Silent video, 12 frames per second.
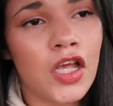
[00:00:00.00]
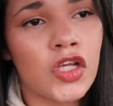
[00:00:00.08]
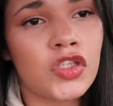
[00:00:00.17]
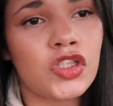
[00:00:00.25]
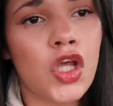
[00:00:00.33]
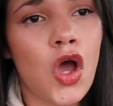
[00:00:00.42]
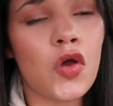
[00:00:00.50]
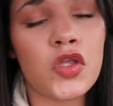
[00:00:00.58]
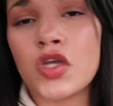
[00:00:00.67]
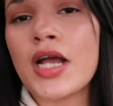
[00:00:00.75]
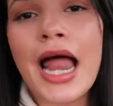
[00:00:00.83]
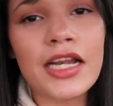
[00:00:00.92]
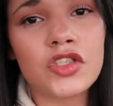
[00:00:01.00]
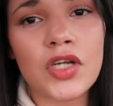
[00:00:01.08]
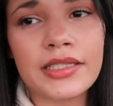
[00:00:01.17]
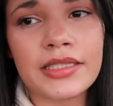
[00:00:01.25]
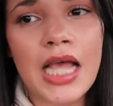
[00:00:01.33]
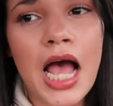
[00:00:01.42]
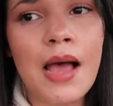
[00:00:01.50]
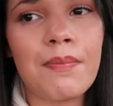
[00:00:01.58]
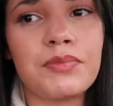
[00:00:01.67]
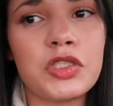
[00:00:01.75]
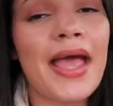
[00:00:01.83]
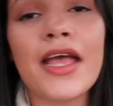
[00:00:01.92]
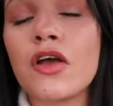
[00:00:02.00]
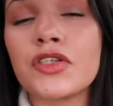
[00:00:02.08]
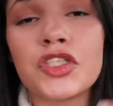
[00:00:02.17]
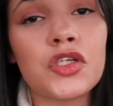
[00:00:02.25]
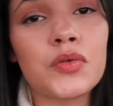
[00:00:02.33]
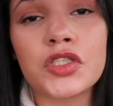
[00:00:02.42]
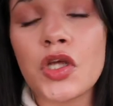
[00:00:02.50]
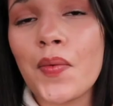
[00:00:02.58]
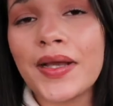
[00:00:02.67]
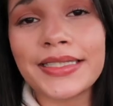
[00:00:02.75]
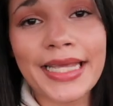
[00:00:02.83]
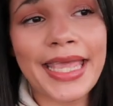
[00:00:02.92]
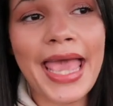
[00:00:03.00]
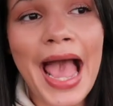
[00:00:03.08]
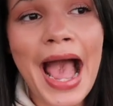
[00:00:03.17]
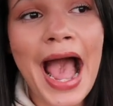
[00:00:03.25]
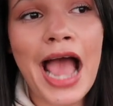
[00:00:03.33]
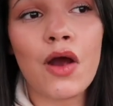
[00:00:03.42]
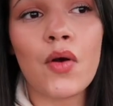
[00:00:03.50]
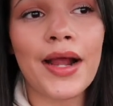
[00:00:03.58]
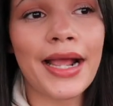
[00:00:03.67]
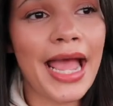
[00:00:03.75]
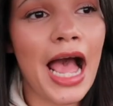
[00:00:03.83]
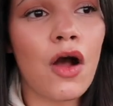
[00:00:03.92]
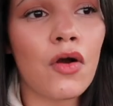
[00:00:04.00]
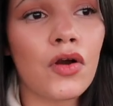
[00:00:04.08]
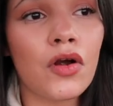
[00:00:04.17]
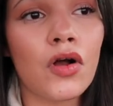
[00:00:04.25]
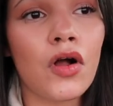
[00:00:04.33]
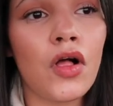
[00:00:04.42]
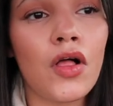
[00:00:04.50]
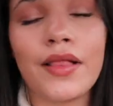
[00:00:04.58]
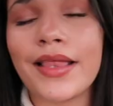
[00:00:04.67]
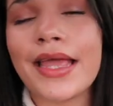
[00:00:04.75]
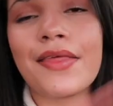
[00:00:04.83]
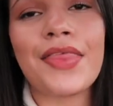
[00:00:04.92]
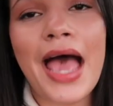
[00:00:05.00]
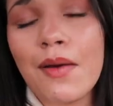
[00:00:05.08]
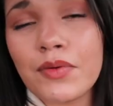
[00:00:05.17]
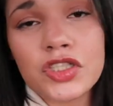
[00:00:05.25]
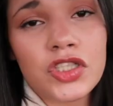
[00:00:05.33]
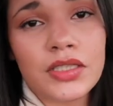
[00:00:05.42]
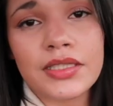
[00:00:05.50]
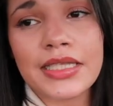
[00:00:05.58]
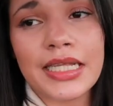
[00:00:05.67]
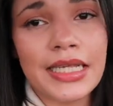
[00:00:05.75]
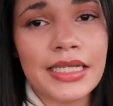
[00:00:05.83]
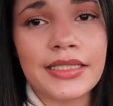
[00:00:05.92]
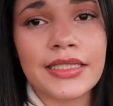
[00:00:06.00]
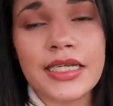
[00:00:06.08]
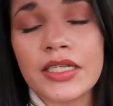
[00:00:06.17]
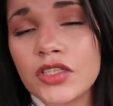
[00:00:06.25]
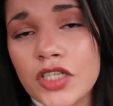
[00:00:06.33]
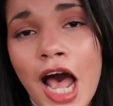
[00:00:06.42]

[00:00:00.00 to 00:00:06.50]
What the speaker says: So you gotta dress up. My go-to was always a cat or a cowgirl. Like, that was just the easiest